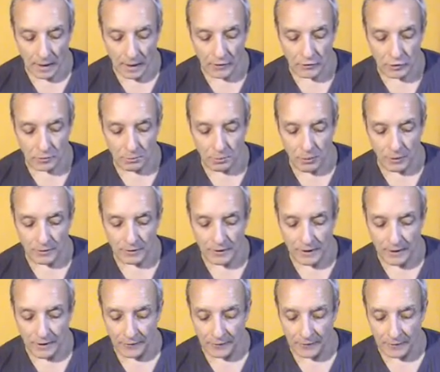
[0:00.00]
I should point
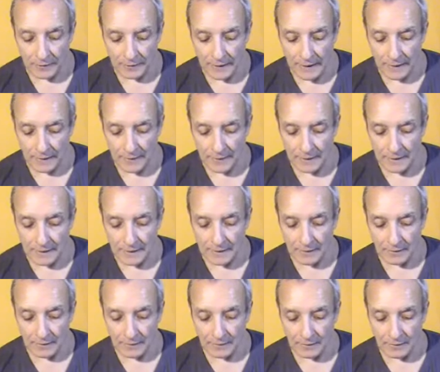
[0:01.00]
out that
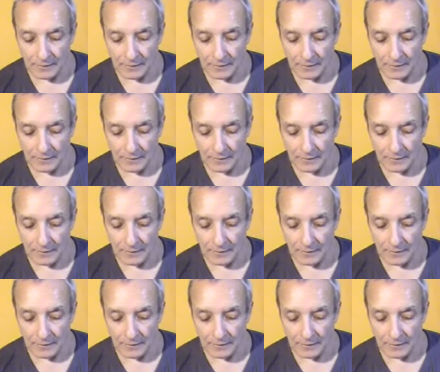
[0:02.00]
we